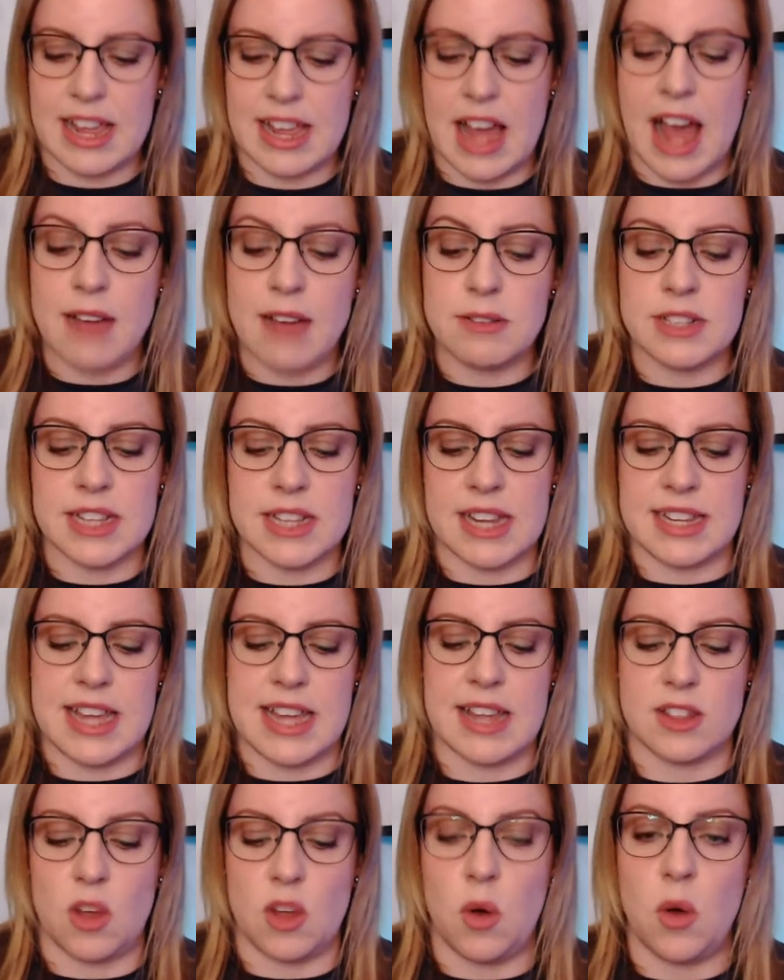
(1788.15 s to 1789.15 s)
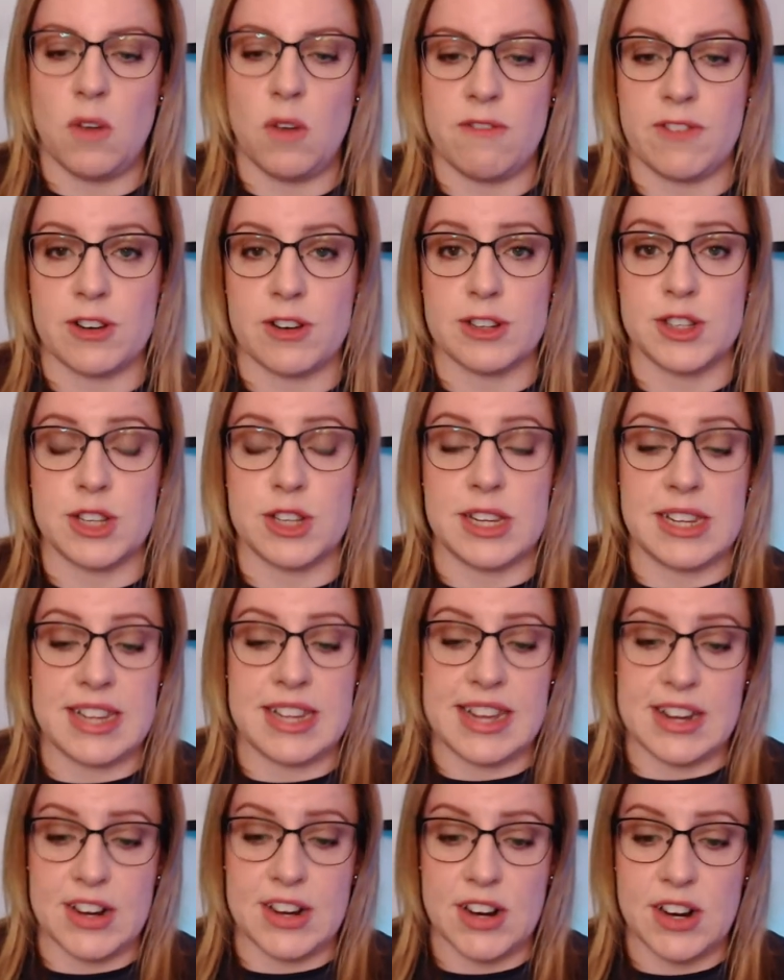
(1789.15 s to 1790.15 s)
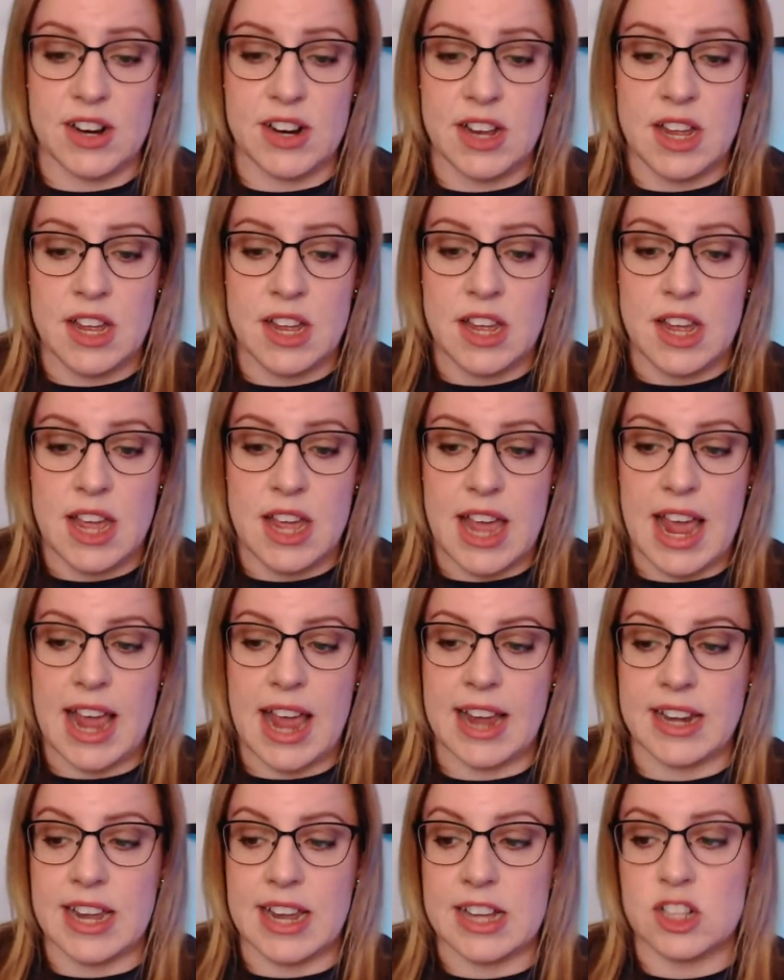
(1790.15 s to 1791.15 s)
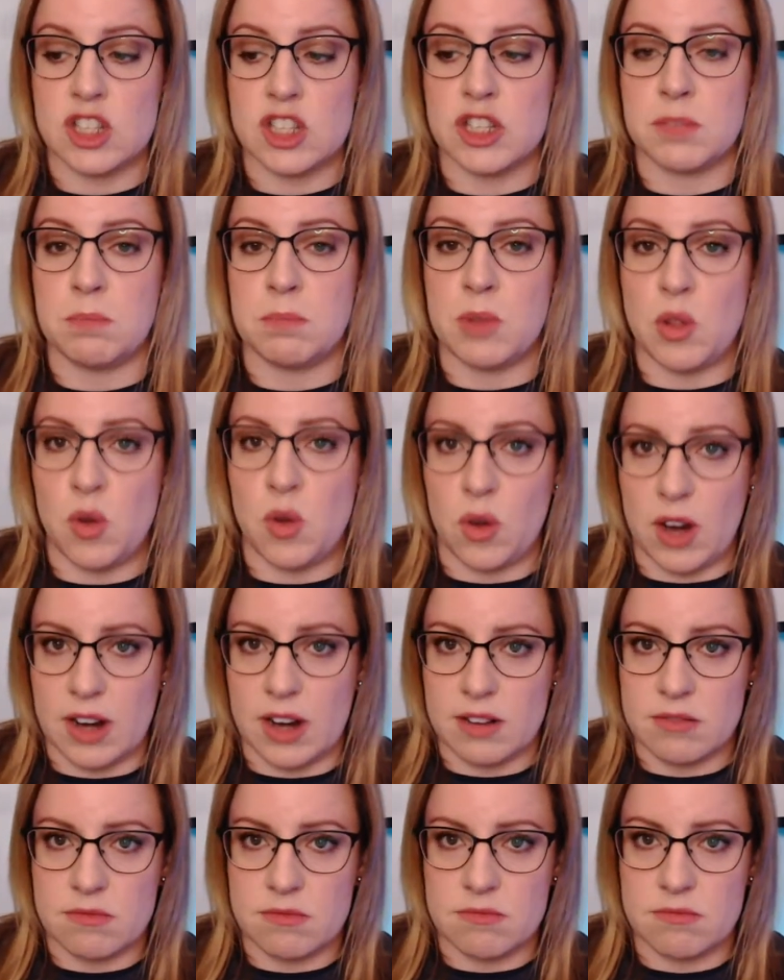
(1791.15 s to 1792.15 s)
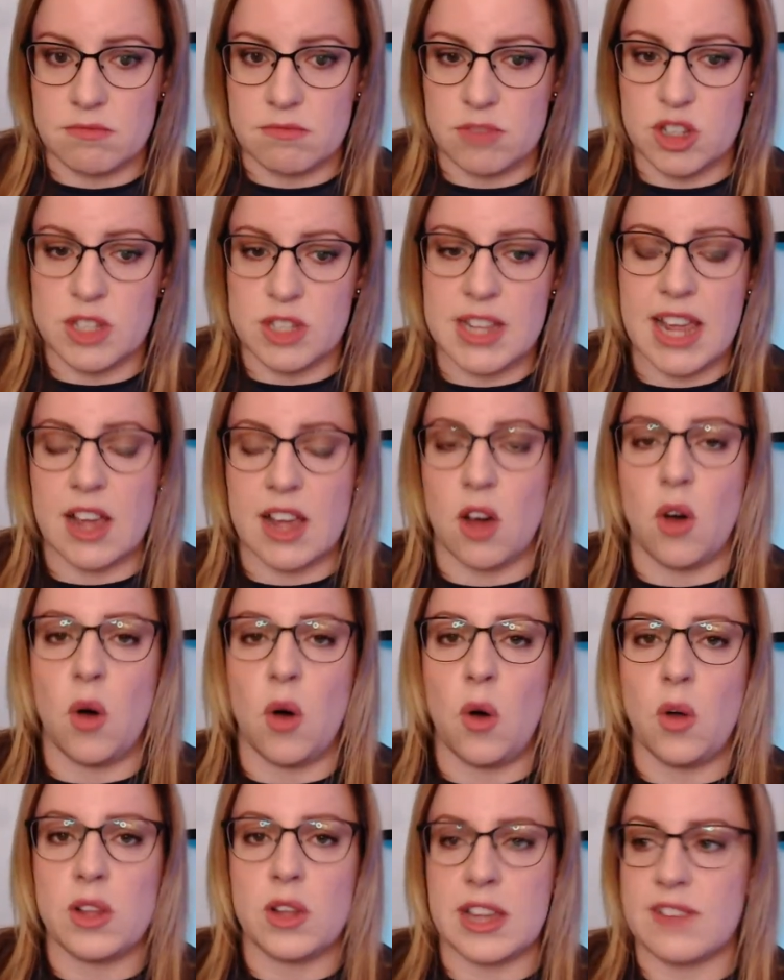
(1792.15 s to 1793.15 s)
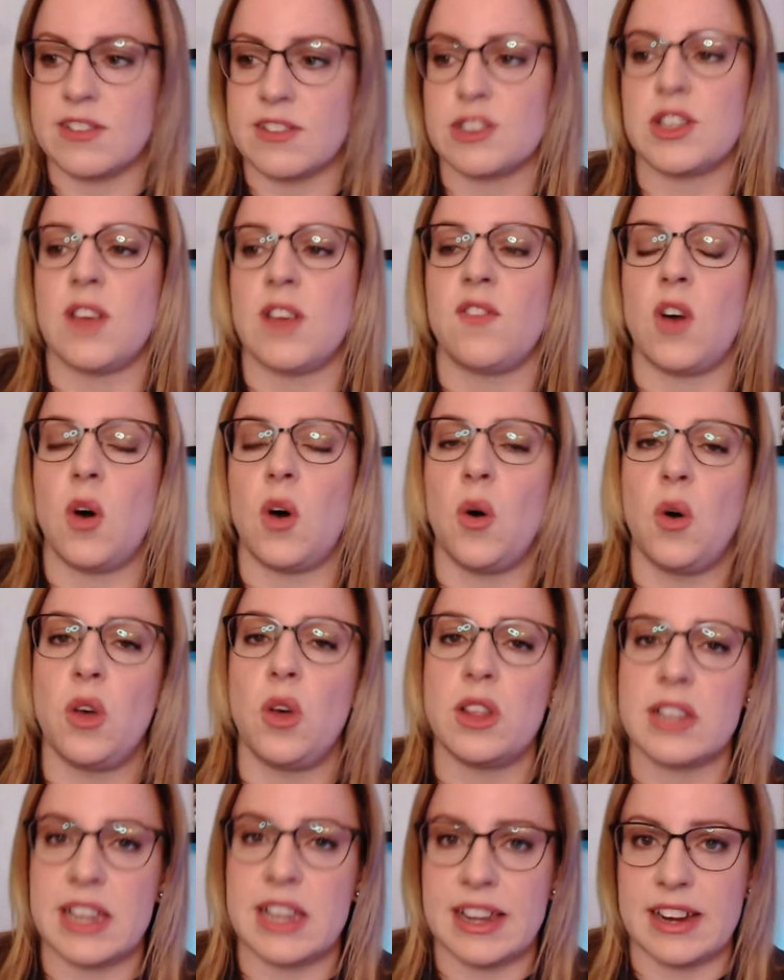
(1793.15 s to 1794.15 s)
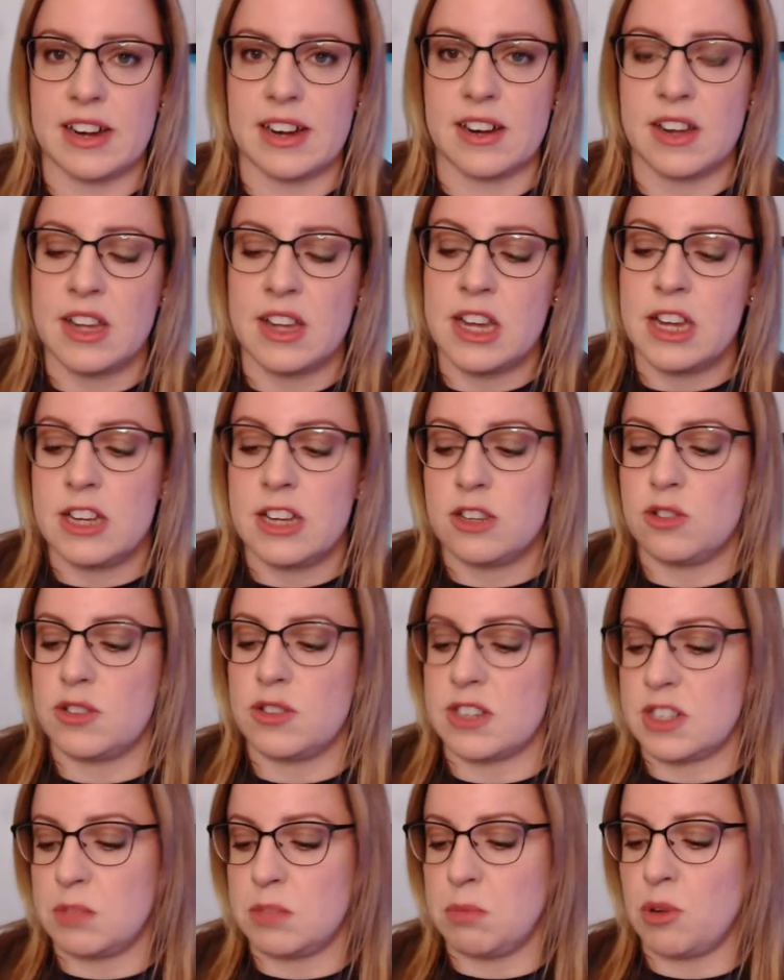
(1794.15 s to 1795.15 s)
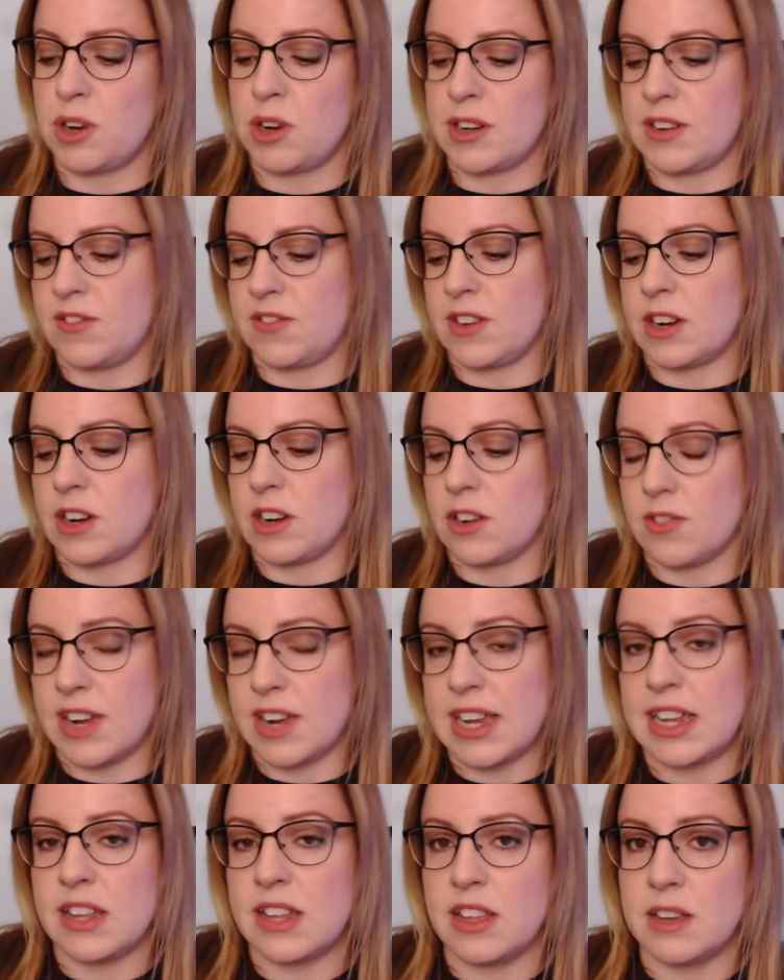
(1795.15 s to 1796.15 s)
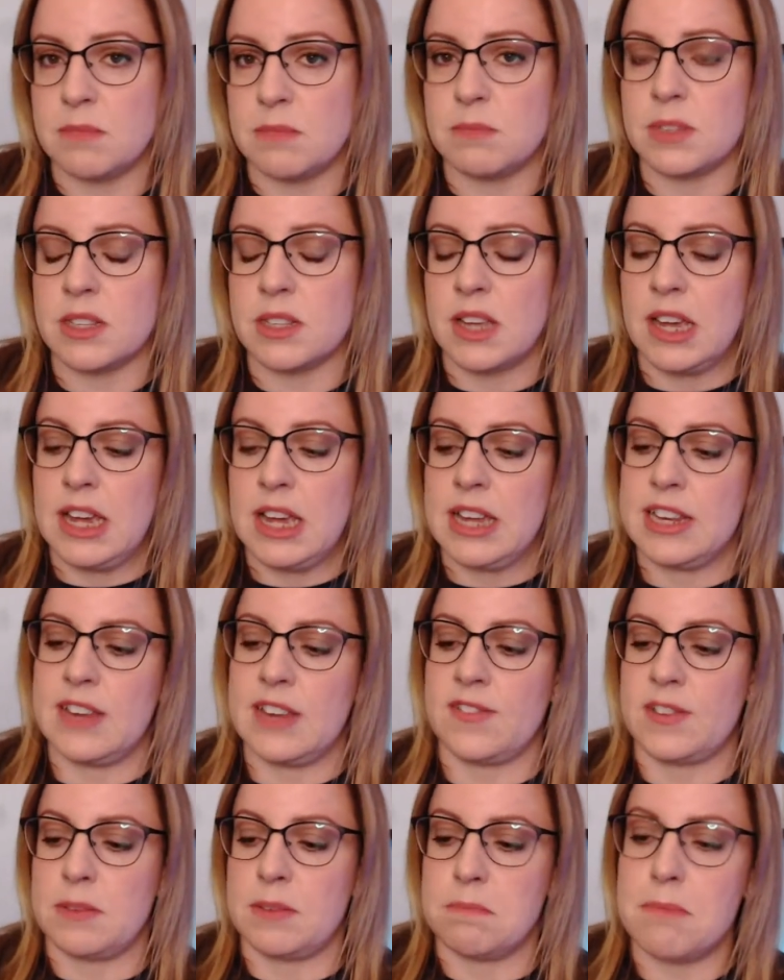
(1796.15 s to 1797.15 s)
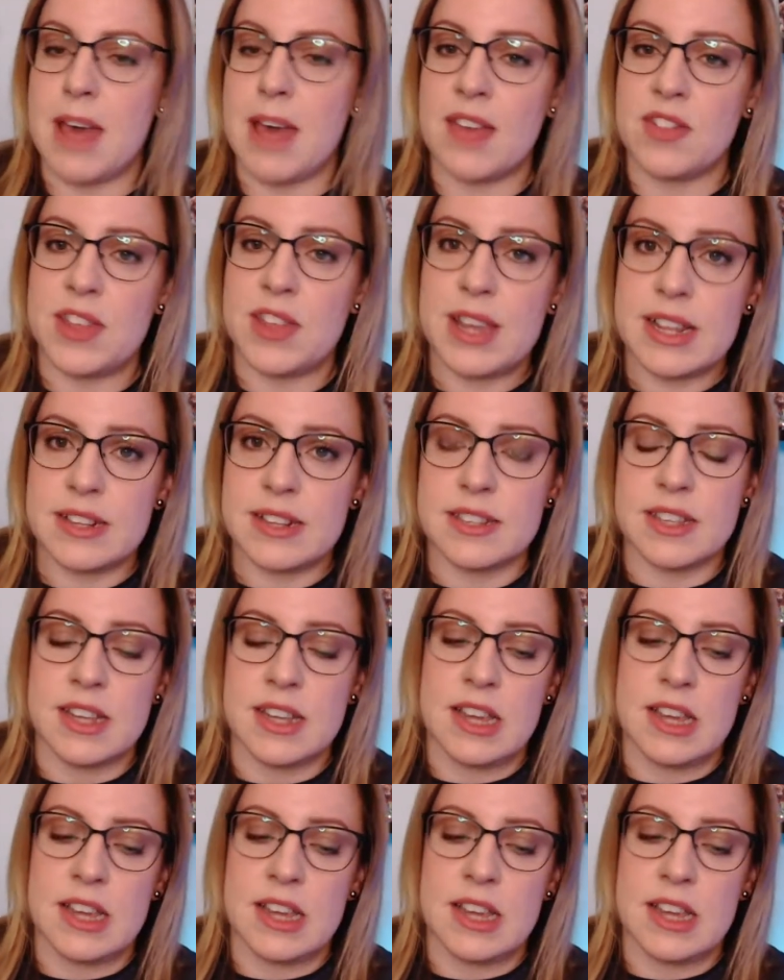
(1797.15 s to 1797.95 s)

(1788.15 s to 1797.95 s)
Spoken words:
I would say take the whole first year and explore. Just give yourself a whole year to explore different curriculums, different methods,